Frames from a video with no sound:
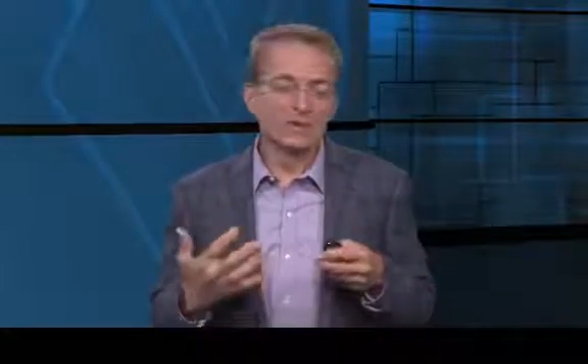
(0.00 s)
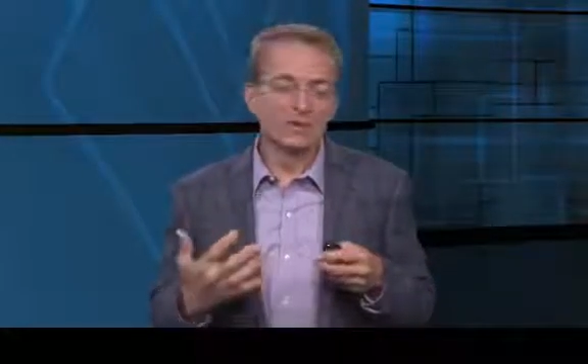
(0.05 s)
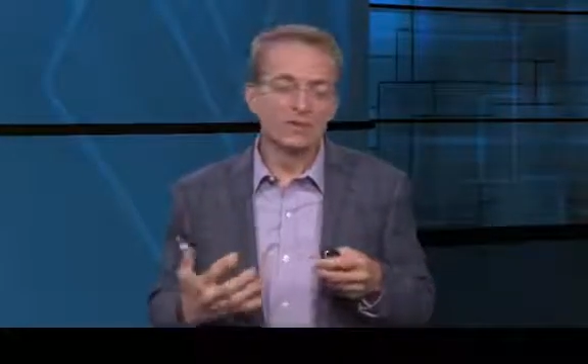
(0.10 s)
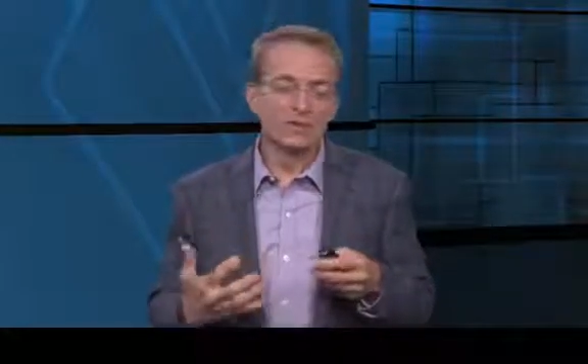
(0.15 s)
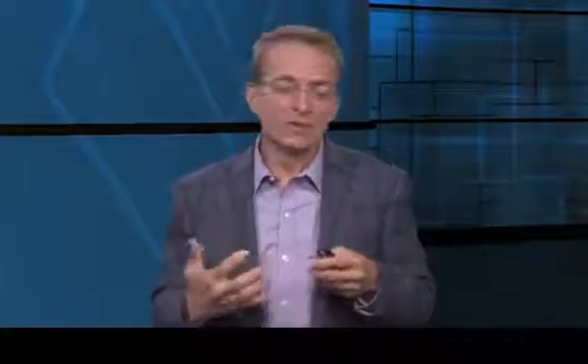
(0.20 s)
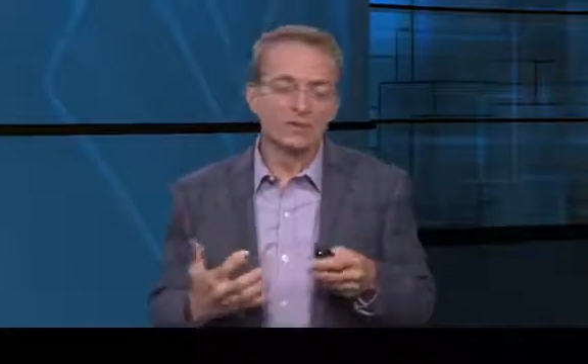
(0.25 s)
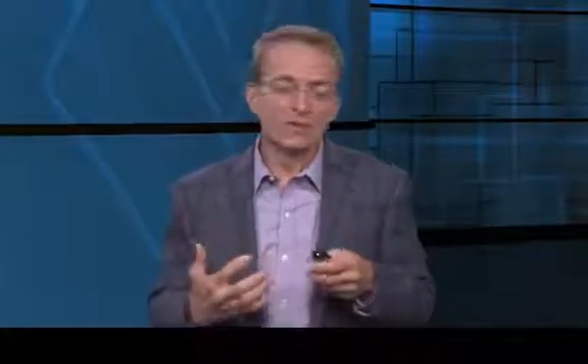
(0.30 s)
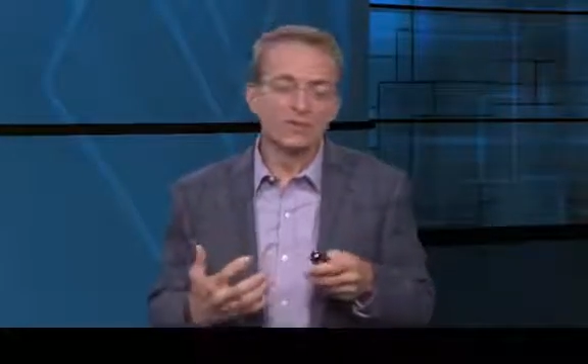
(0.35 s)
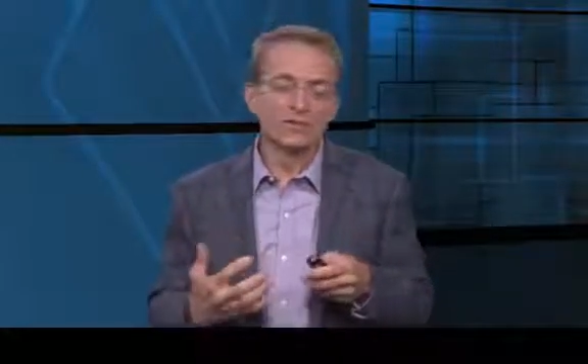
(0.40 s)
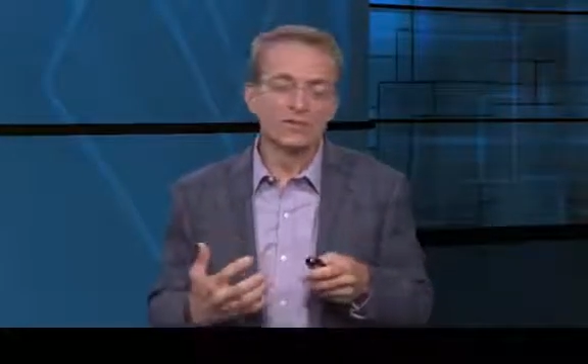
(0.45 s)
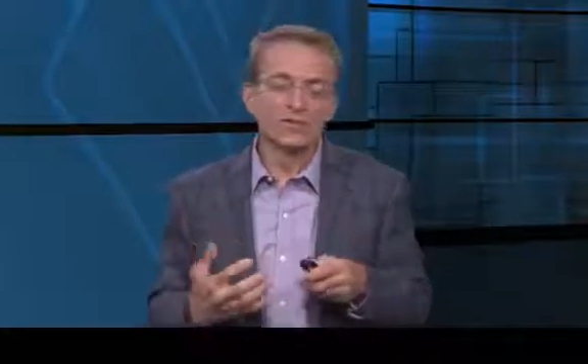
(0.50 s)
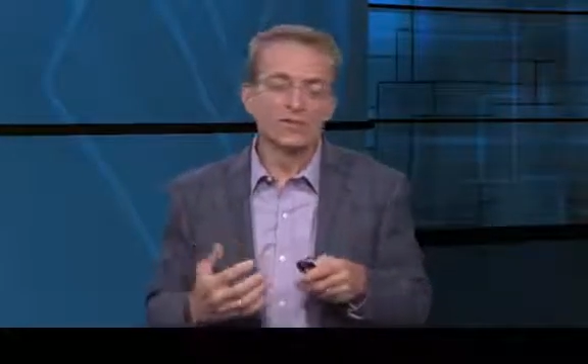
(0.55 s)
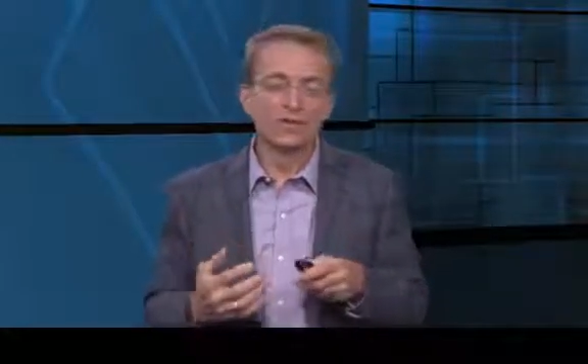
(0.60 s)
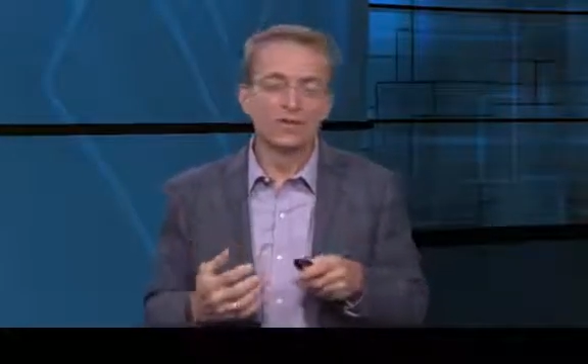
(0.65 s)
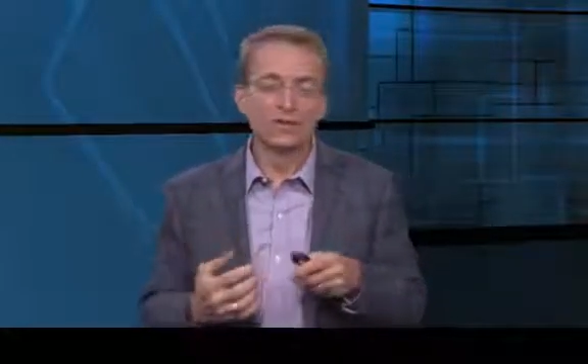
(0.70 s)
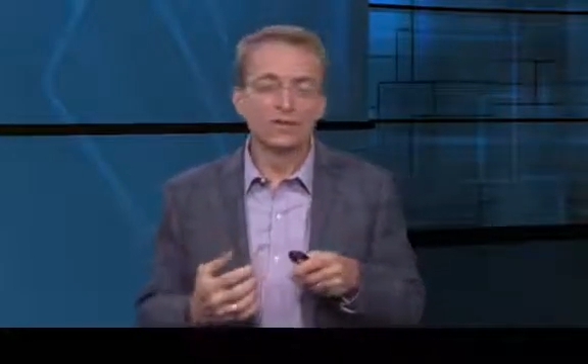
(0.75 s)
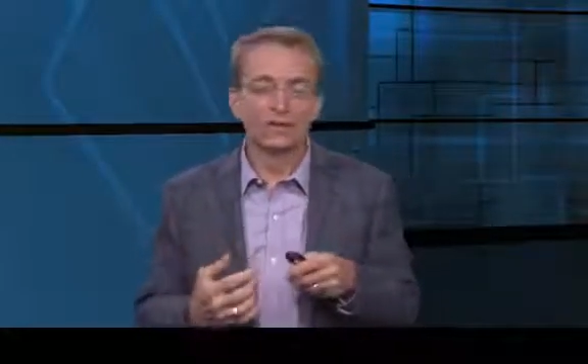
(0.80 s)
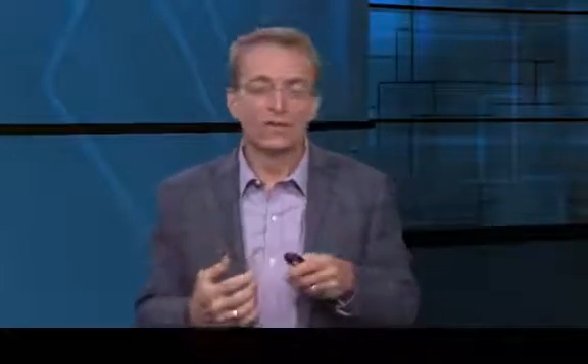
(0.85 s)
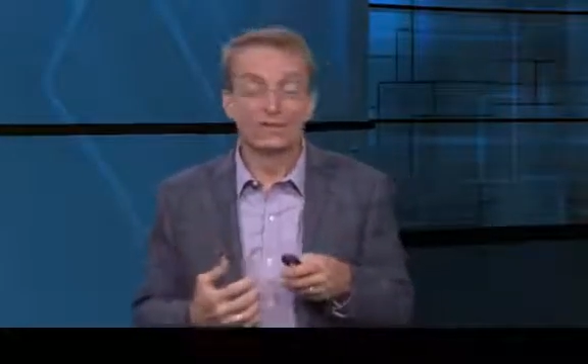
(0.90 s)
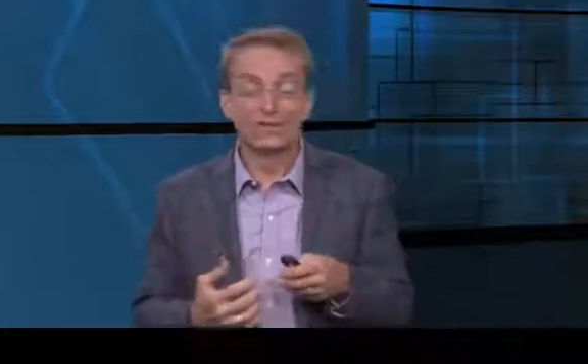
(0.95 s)
so much of
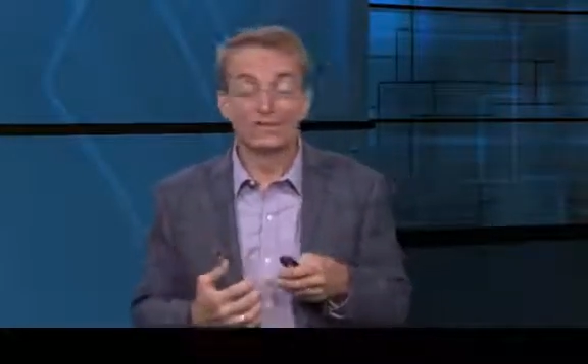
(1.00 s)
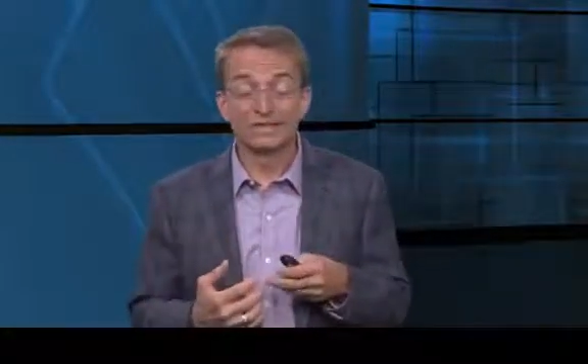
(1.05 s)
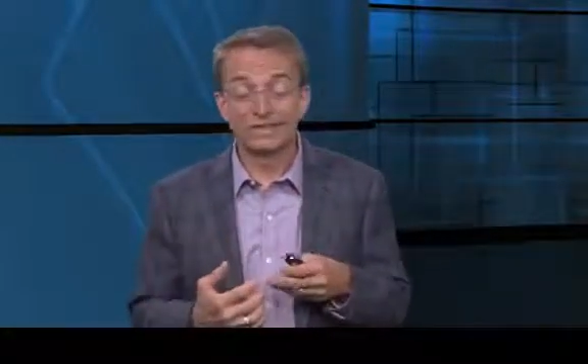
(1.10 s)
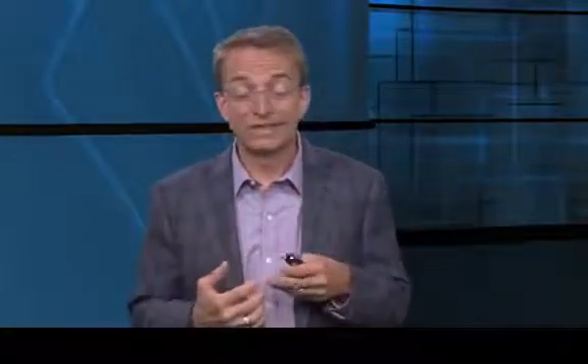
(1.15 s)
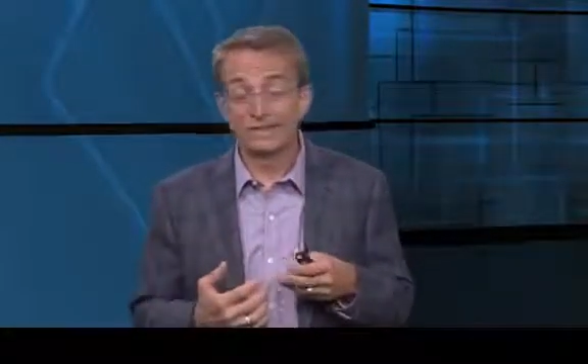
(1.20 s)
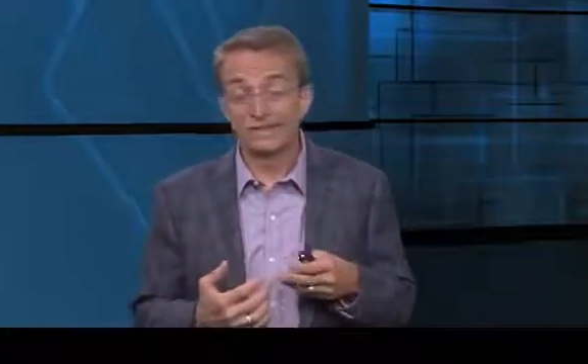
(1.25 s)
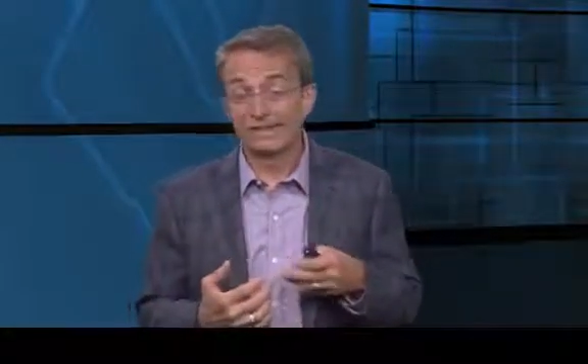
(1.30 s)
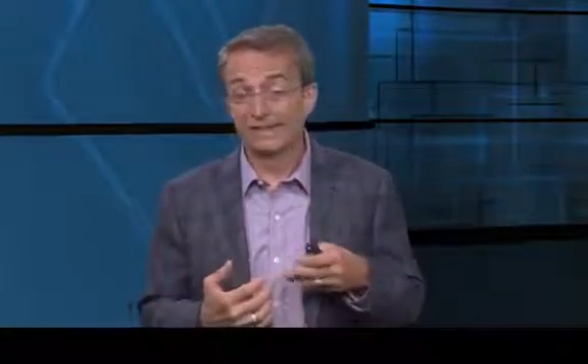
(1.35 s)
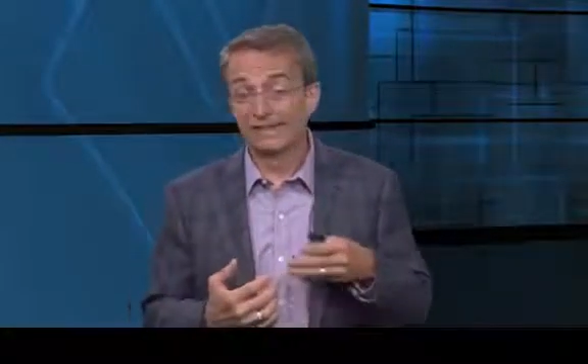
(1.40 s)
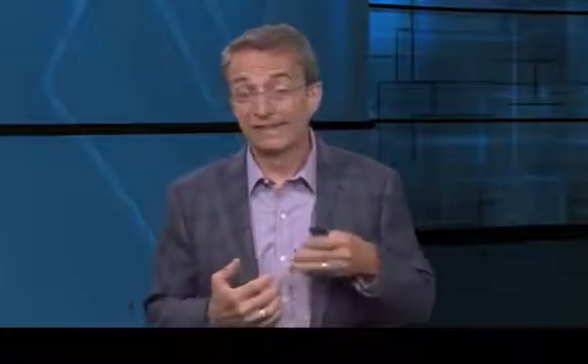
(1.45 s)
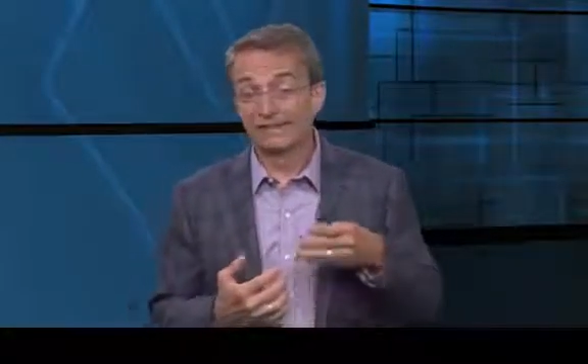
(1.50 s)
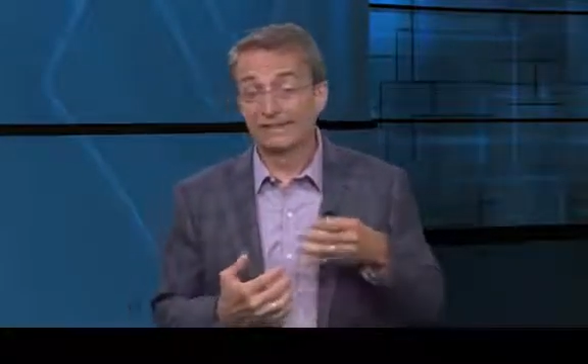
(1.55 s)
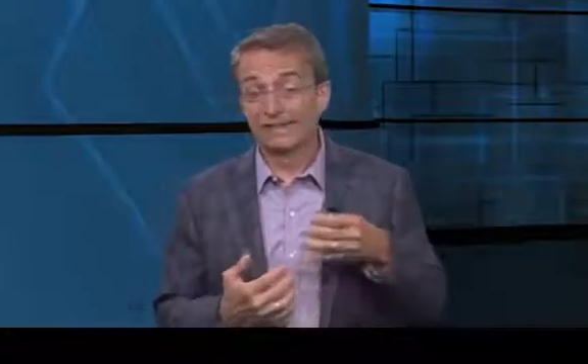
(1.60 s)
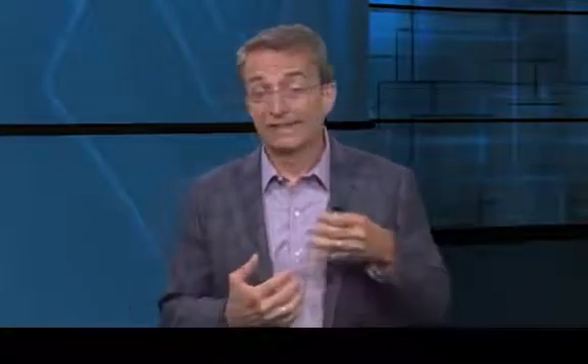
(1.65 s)
security is like